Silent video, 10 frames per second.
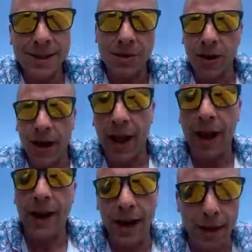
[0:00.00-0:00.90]
quite like
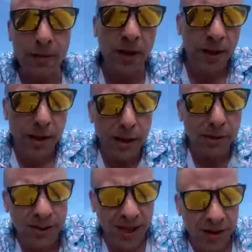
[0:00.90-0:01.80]
that, but you know, it's
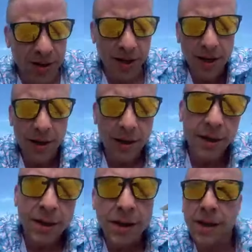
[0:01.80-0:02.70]
all good.
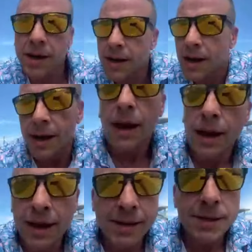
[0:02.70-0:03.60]

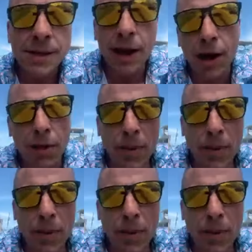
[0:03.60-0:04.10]
It's all about the